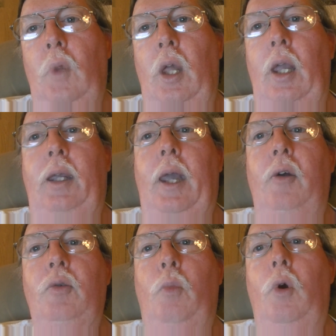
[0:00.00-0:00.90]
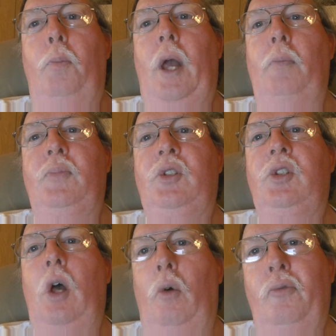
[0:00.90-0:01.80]
He cares more about
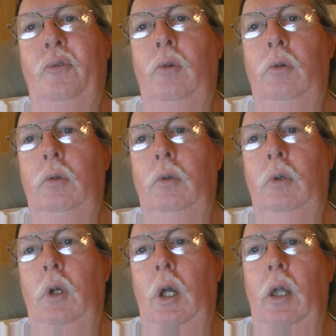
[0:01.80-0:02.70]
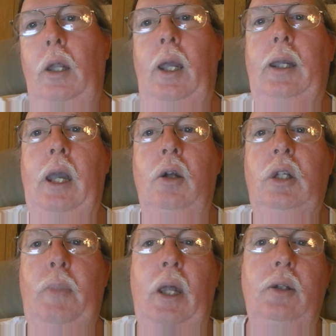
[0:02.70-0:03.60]
himself than he cares
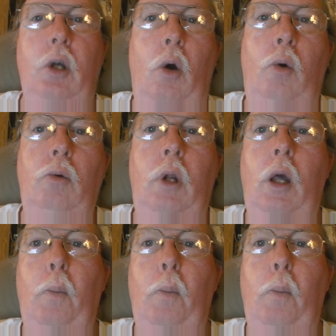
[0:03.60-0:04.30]
about his own family.